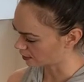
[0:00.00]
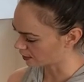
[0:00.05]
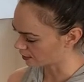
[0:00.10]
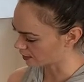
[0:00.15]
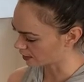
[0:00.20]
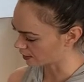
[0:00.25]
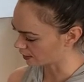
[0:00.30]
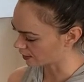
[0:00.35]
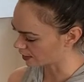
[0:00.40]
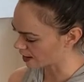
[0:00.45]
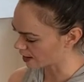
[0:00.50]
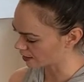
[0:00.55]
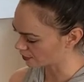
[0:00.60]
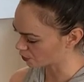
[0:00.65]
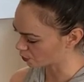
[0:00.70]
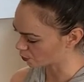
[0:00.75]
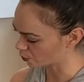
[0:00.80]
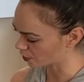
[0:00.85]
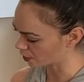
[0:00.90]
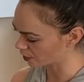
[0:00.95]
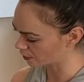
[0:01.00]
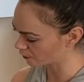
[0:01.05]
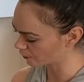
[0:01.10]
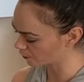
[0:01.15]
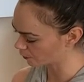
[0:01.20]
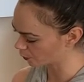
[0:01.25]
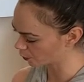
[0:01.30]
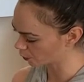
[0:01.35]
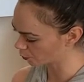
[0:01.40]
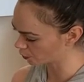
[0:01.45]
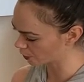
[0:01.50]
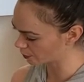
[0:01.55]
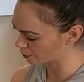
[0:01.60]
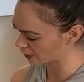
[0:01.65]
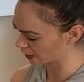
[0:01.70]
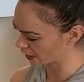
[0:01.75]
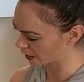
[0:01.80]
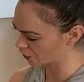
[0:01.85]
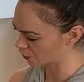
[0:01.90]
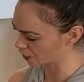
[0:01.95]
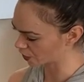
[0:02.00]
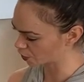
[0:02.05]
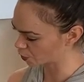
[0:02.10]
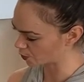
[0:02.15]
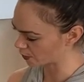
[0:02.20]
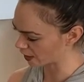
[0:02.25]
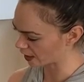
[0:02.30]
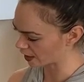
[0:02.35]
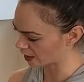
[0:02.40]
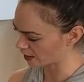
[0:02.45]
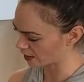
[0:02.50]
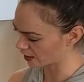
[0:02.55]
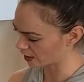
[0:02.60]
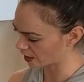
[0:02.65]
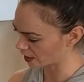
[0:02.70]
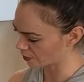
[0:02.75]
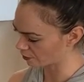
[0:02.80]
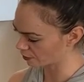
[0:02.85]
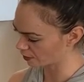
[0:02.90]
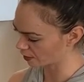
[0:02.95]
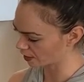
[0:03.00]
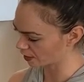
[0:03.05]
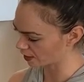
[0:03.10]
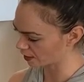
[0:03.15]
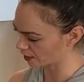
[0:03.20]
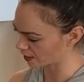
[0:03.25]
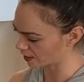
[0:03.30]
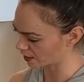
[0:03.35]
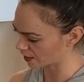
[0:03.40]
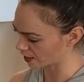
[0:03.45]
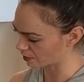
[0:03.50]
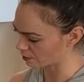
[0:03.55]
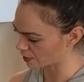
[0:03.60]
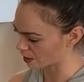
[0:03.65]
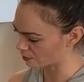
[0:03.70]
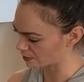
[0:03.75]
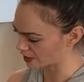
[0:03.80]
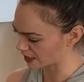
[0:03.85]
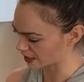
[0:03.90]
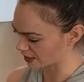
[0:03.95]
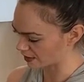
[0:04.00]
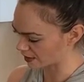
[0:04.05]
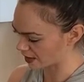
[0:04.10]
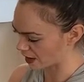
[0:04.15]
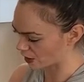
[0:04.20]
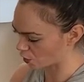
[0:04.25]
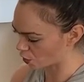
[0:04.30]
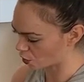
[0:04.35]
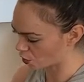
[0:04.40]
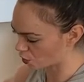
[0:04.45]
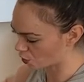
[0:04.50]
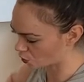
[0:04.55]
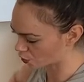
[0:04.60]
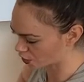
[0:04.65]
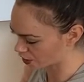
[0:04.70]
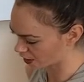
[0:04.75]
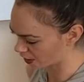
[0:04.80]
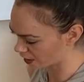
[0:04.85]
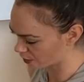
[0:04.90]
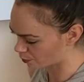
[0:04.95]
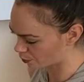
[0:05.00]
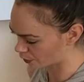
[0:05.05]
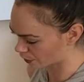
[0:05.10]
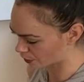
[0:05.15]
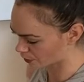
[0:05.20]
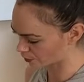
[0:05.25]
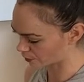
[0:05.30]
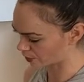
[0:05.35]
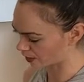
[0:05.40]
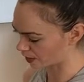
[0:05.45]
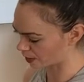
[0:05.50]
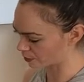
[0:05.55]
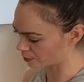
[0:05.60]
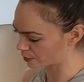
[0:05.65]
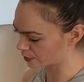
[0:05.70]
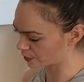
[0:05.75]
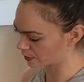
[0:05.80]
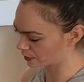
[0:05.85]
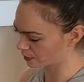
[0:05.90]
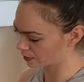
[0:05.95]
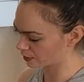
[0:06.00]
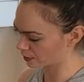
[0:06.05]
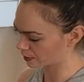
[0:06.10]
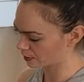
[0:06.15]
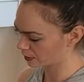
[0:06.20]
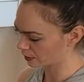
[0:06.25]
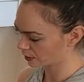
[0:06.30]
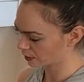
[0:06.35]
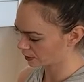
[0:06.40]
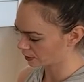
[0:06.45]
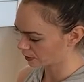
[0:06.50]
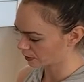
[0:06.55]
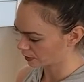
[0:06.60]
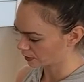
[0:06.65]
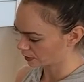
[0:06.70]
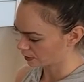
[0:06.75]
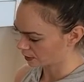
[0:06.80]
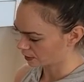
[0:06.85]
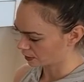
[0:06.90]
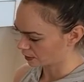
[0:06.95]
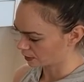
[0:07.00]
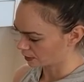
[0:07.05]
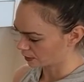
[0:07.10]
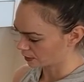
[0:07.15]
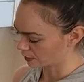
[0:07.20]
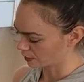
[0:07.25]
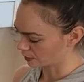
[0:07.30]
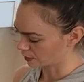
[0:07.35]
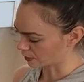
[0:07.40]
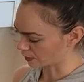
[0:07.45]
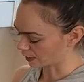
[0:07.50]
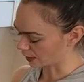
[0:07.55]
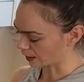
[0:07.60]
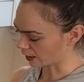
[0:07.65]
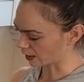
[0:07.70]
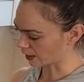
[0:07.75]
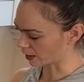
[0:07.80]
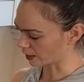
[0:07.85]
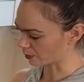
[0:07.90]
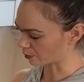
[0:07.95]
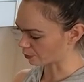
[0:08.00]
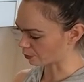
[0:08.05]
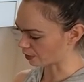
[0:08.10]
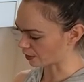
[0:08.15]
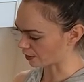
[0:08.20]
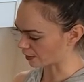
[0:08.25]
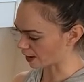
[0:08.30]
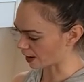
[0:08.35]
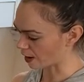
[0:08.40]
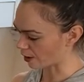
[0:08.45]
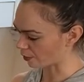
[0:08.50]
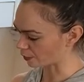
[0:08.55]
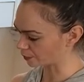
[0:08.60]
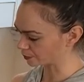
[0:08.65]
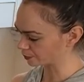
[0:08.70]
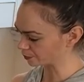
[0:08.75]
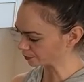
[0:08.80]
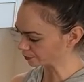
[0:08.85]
And then last one, full rib cage expanding, really thinking about making that O shape with the ribs, and breathe out.